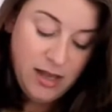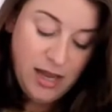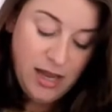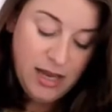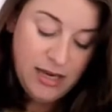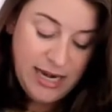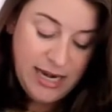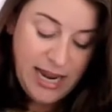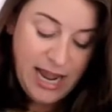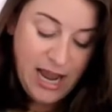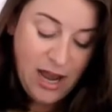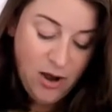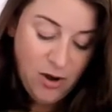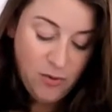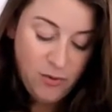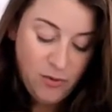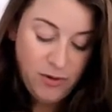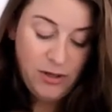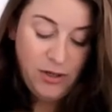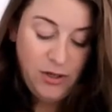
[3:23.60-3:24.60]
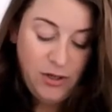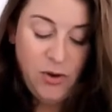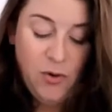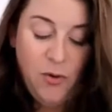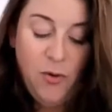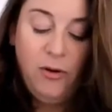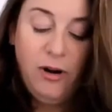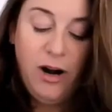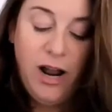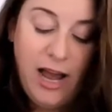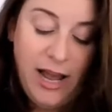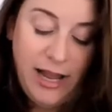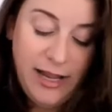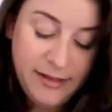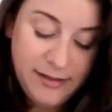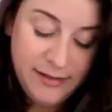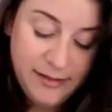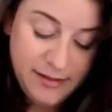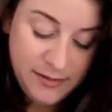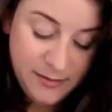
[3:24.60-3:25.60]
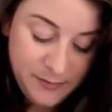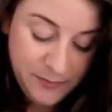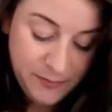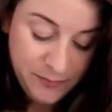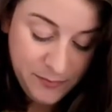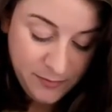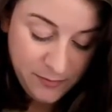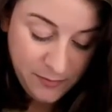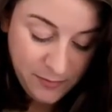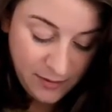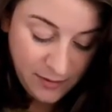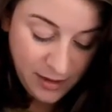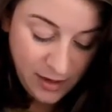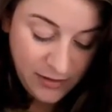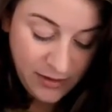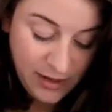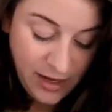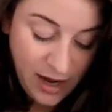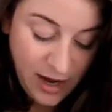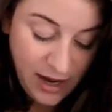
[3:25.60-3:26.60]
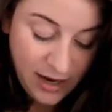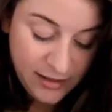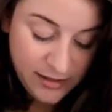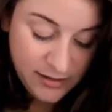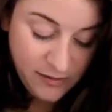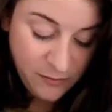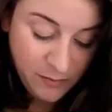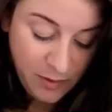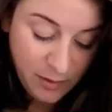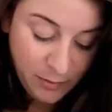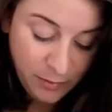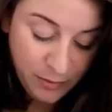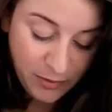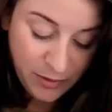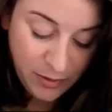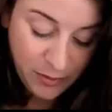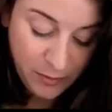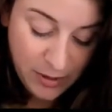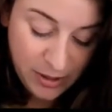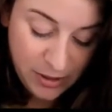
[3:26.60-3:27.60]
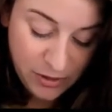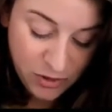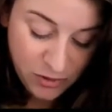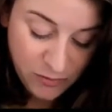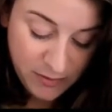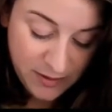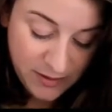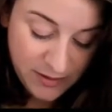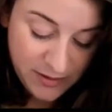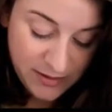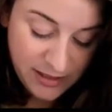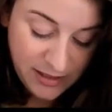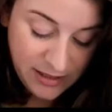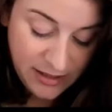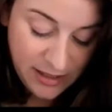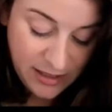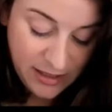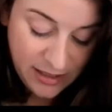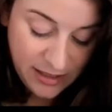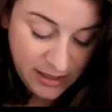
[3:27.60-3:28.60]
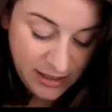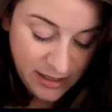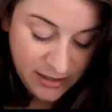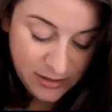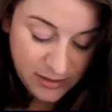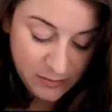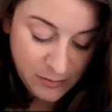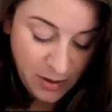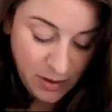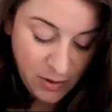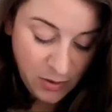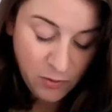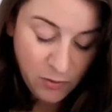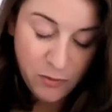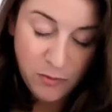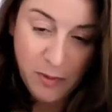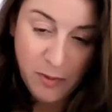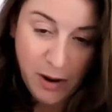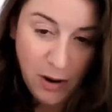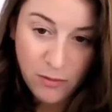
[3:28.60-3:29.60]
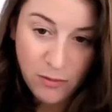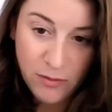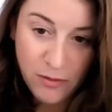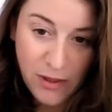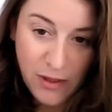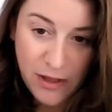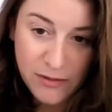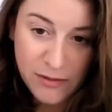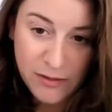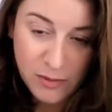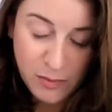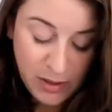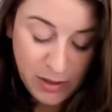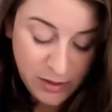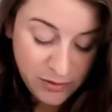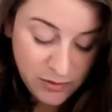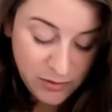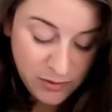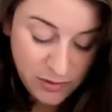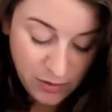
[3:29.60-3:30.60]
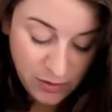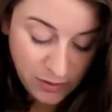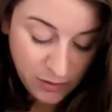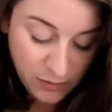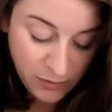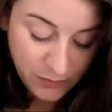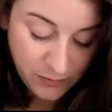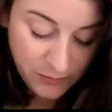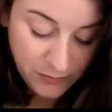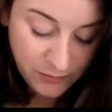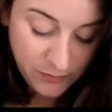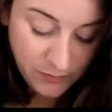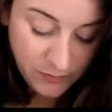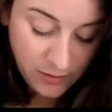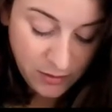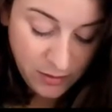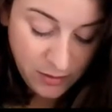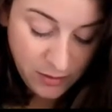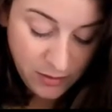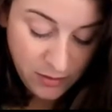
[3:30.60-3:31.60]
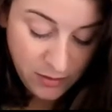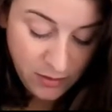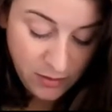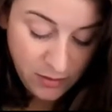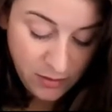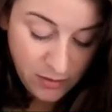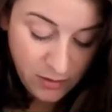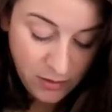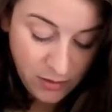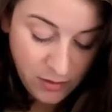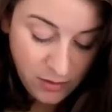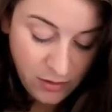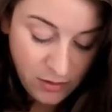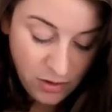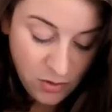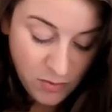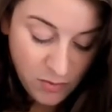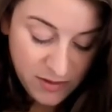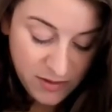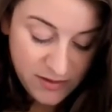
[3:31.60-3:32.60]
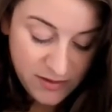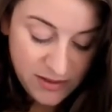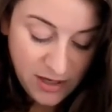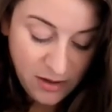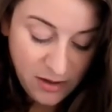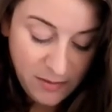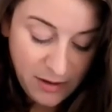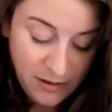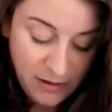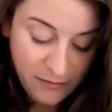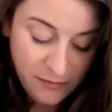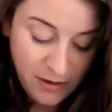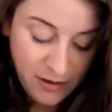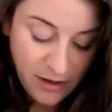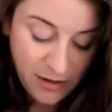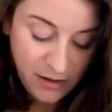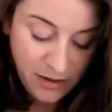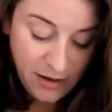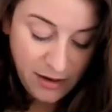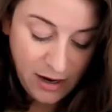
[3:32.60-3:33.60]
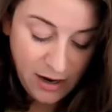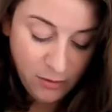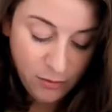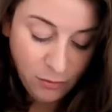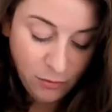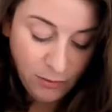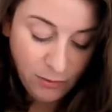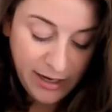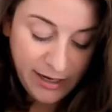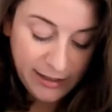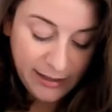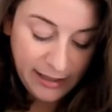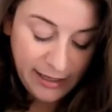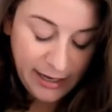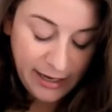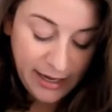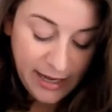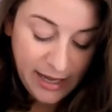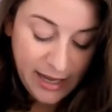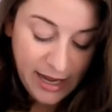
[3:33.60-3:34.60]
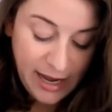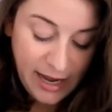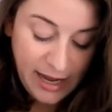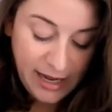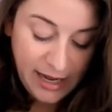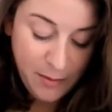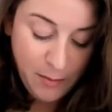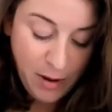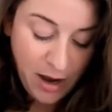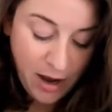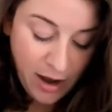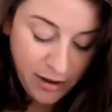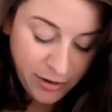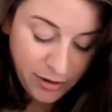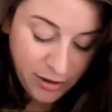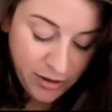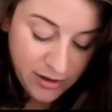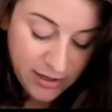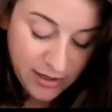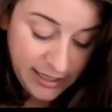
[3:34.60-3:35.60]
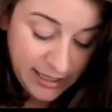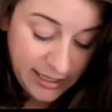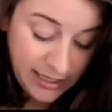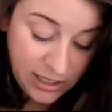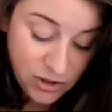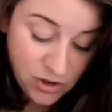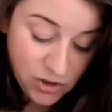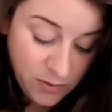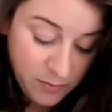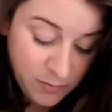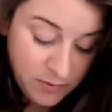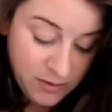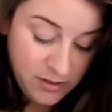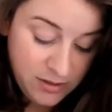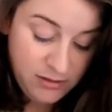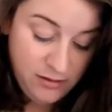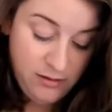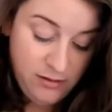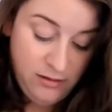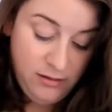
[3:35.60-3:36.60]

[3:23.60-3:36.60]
And now your eyes and the eyes of my brother Benjamin see that it is my own mouth that speaks to you. You must tell my father how greatly I am honored in Egypt